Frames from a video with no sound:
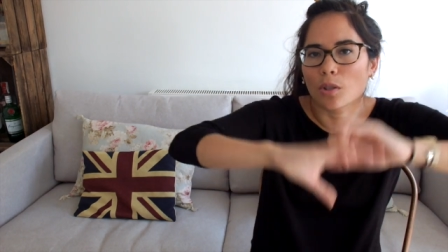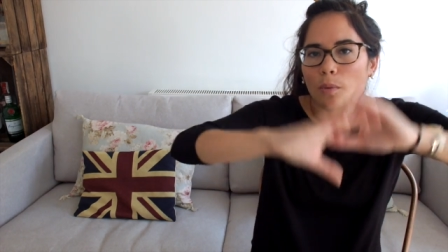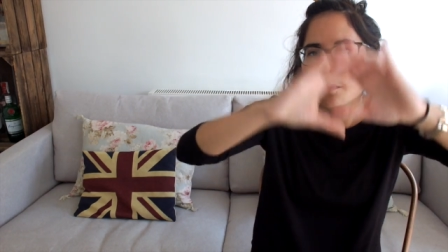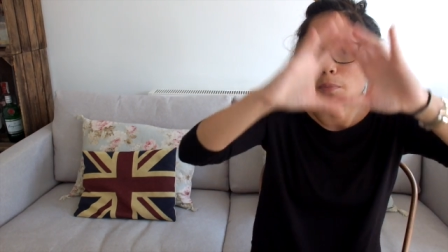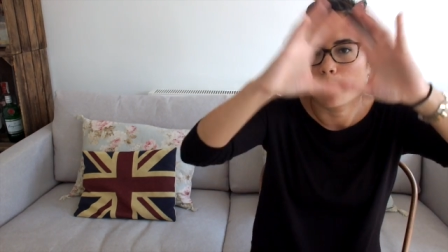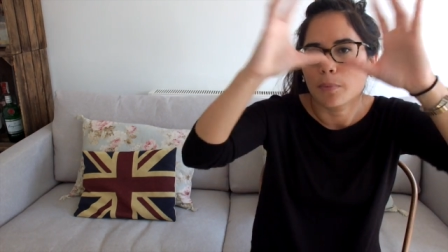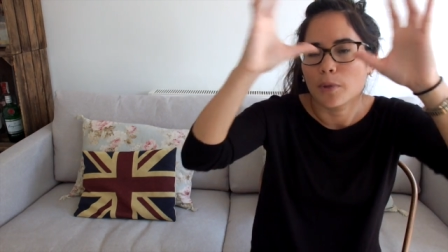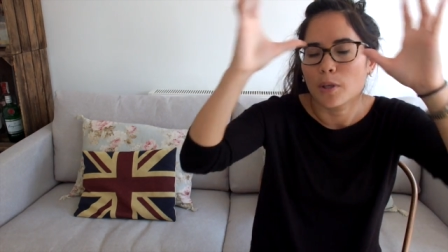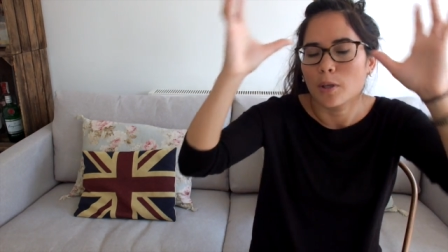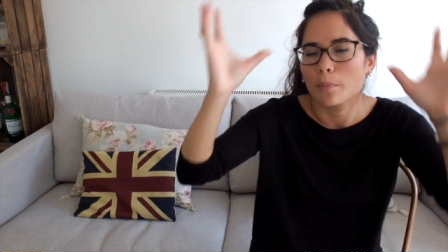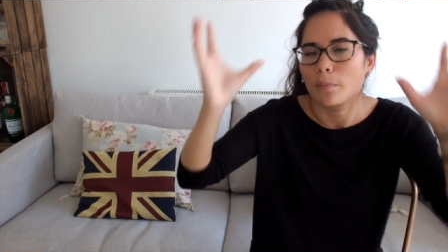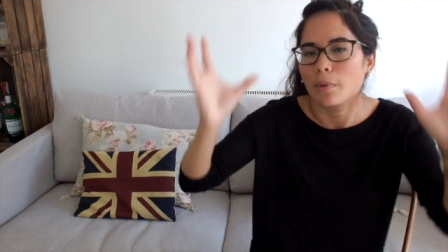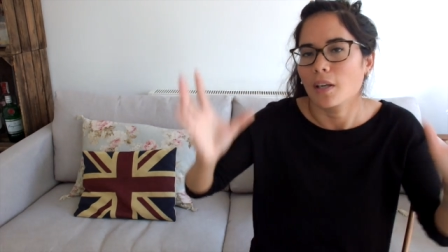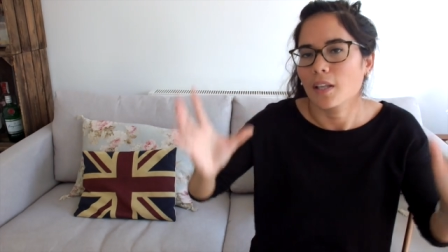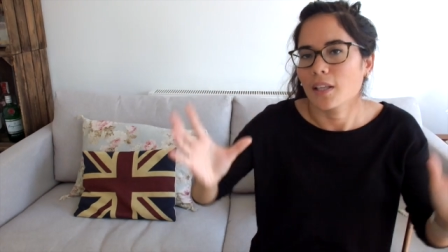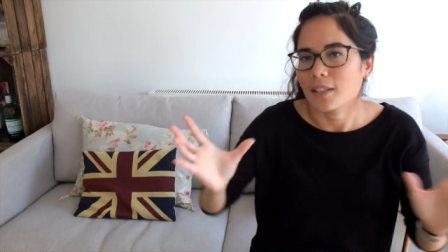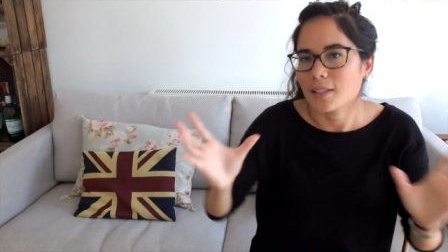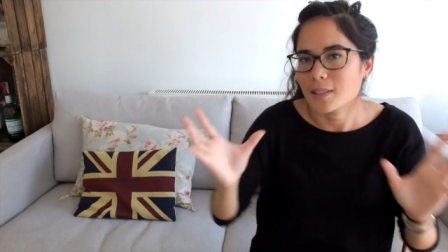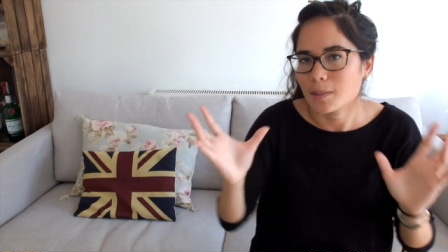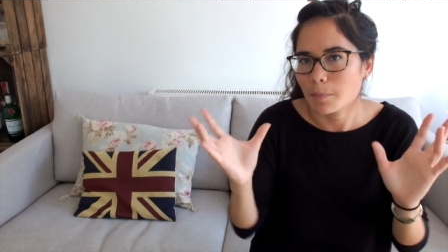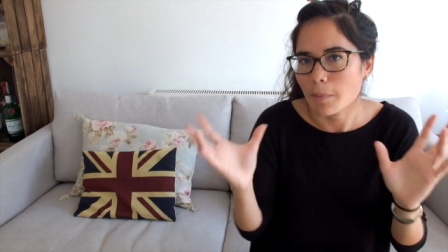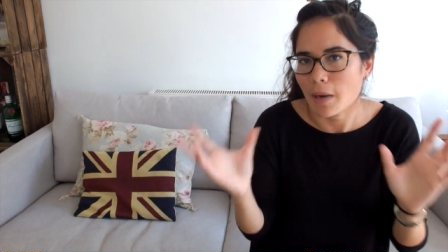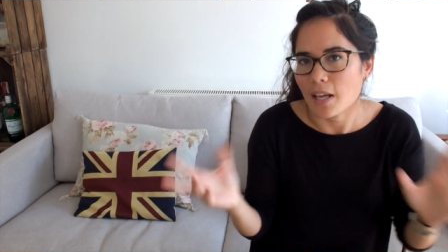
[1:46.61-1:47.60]
your pupil
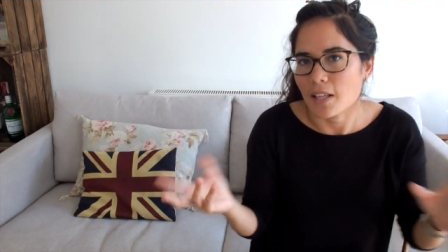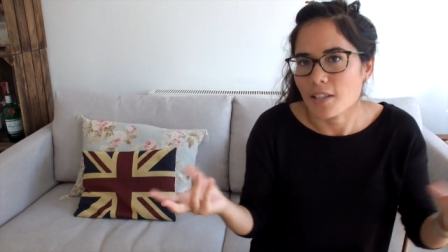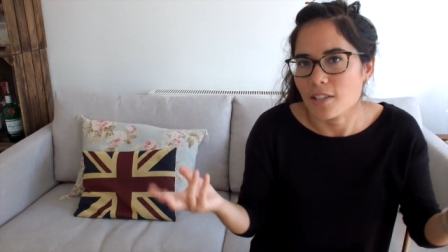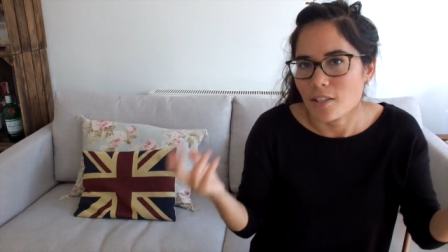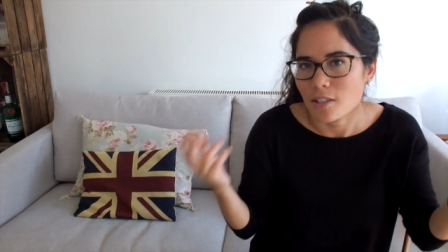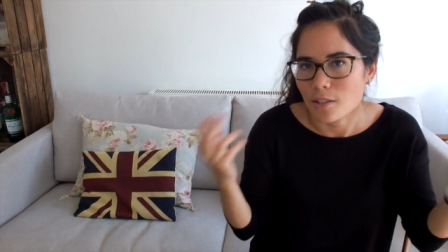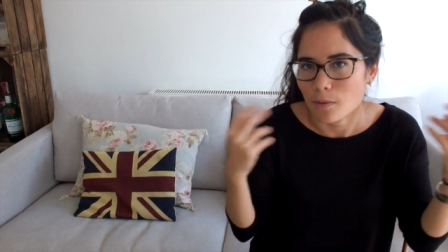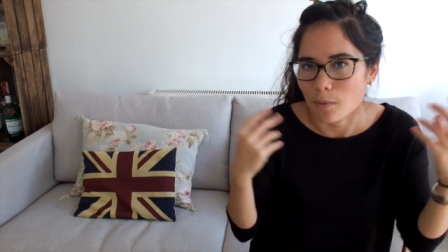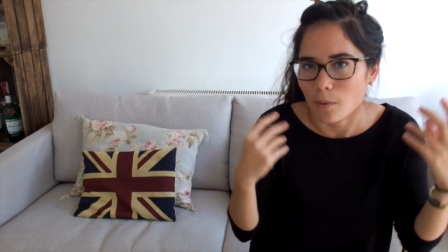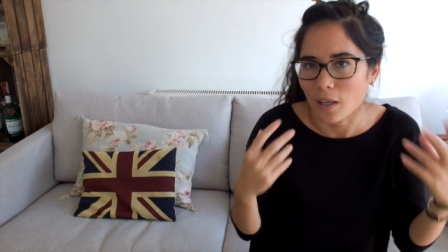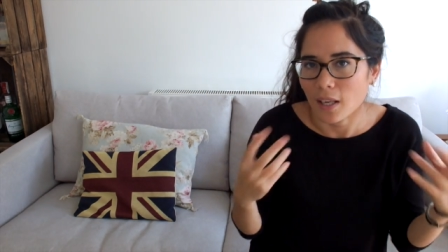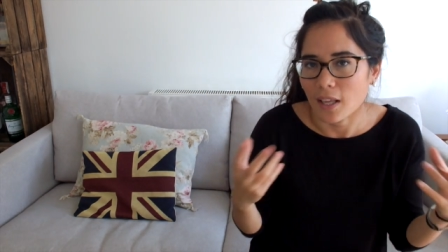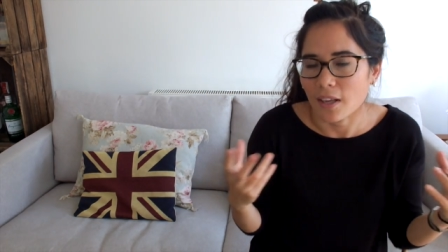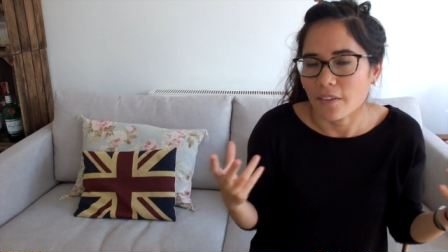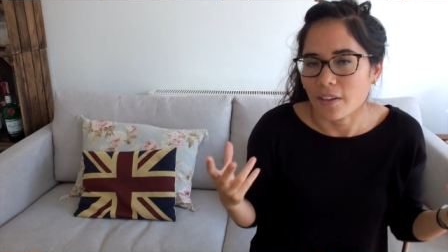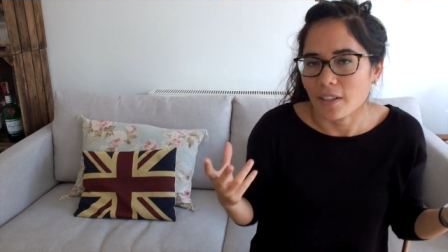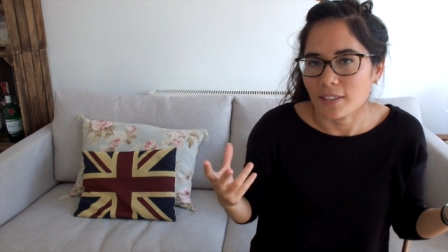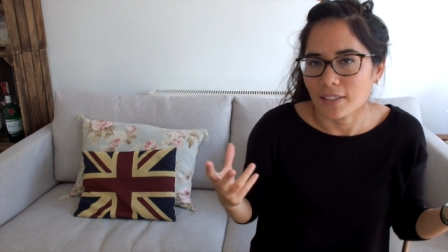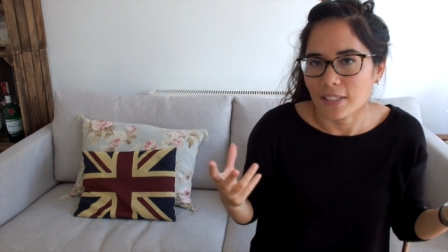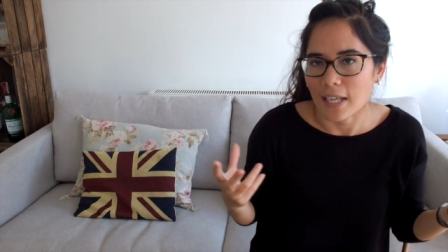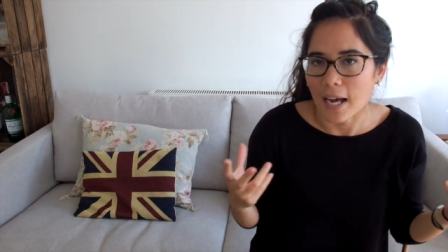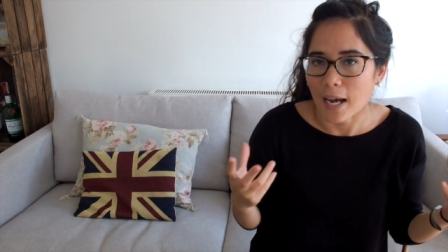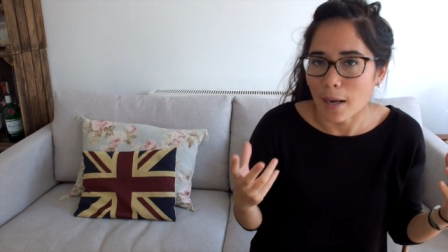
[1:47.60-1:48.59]
expands to allow
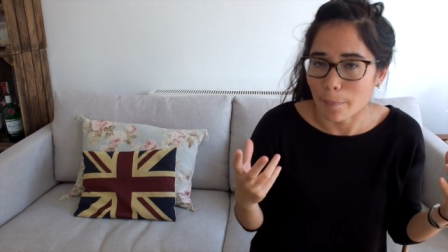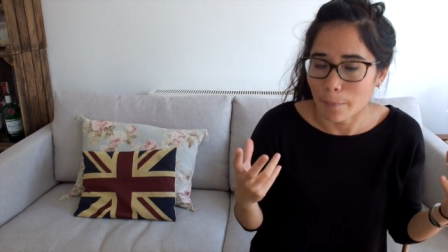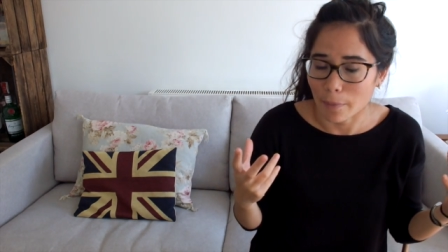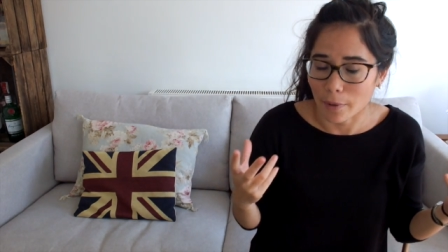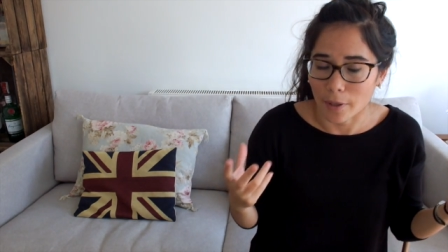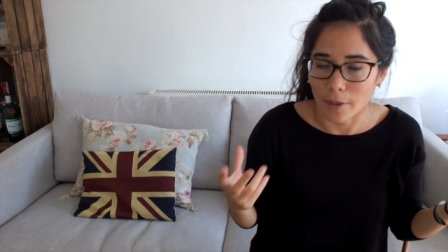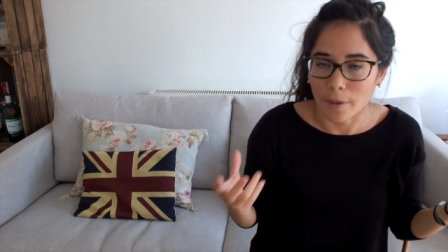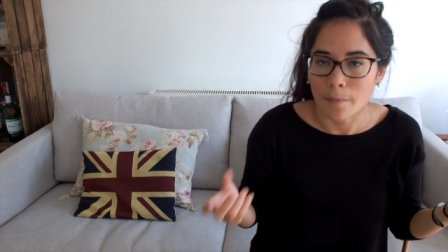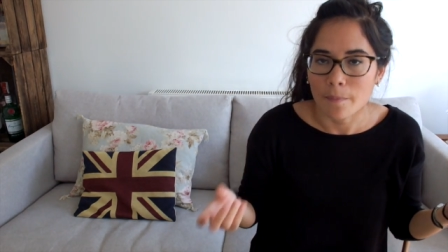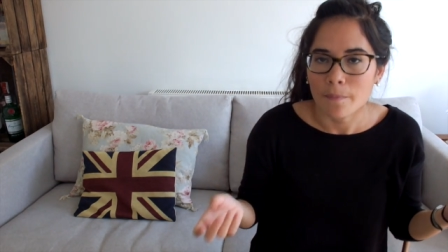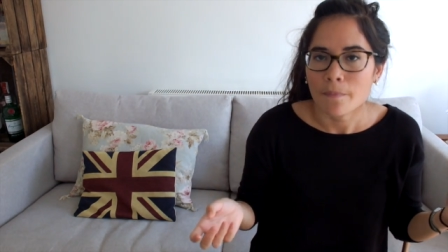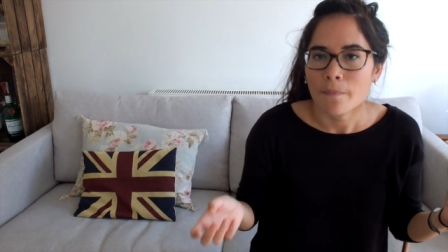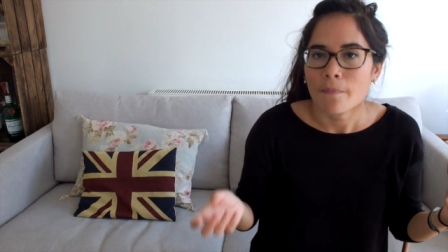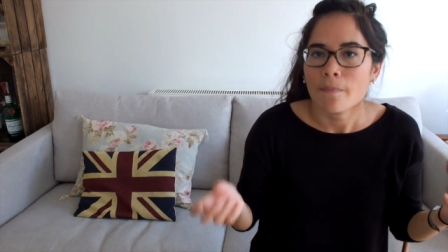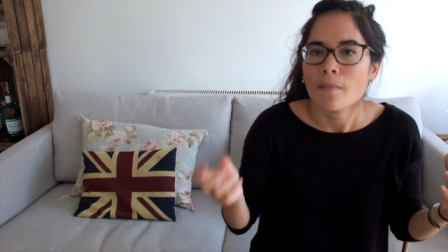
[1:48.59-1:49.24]
that to happen.